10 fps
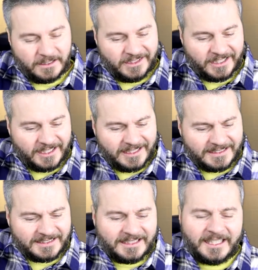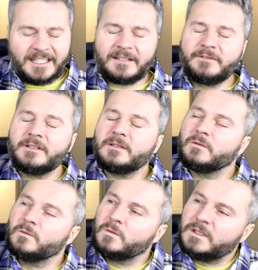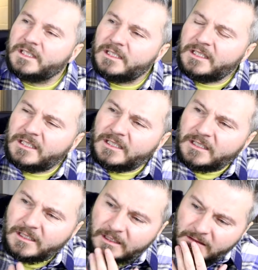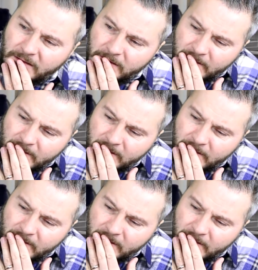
Just give it away.